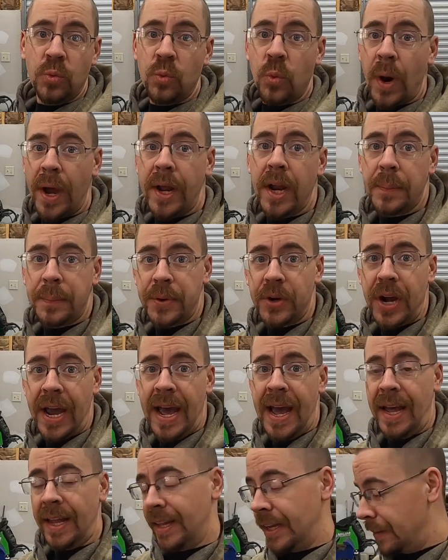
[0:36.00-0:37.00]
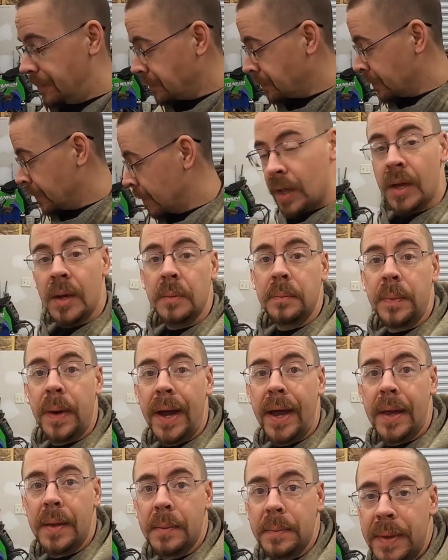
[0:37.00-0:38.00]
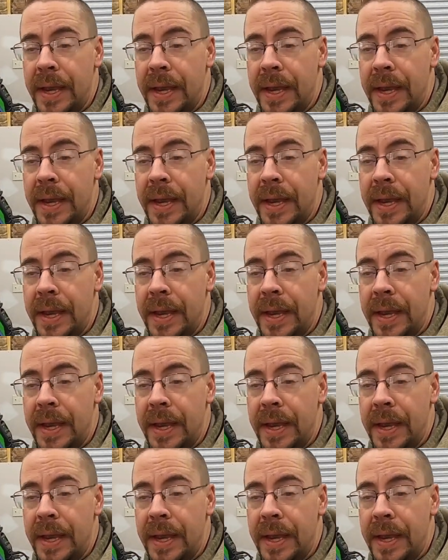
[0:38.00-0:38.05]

right up your alley. But